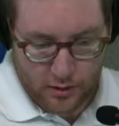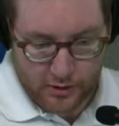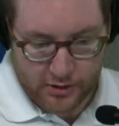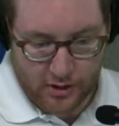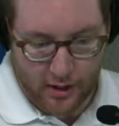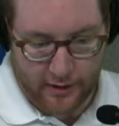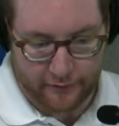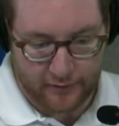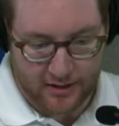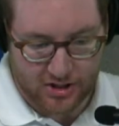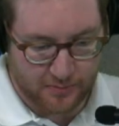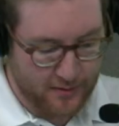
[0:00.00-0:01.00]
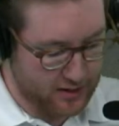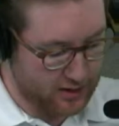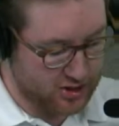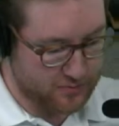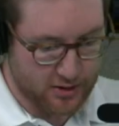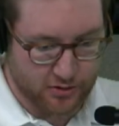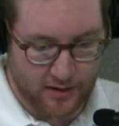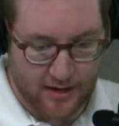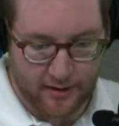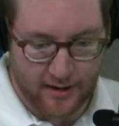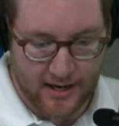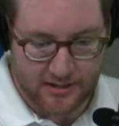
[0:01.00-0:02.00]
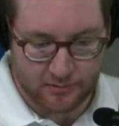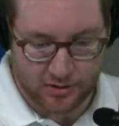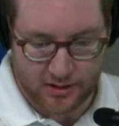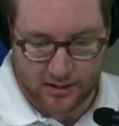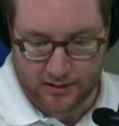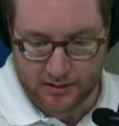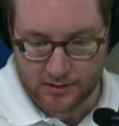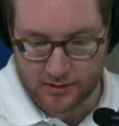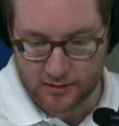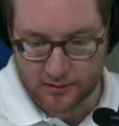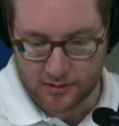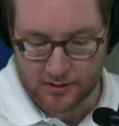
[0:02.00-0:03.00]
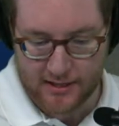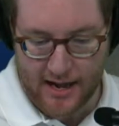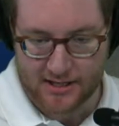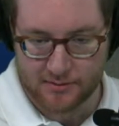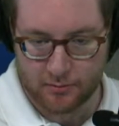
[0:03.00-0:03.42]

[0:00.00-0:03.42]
Sorry for not speaking as much right now, guys. I'm just getting these stats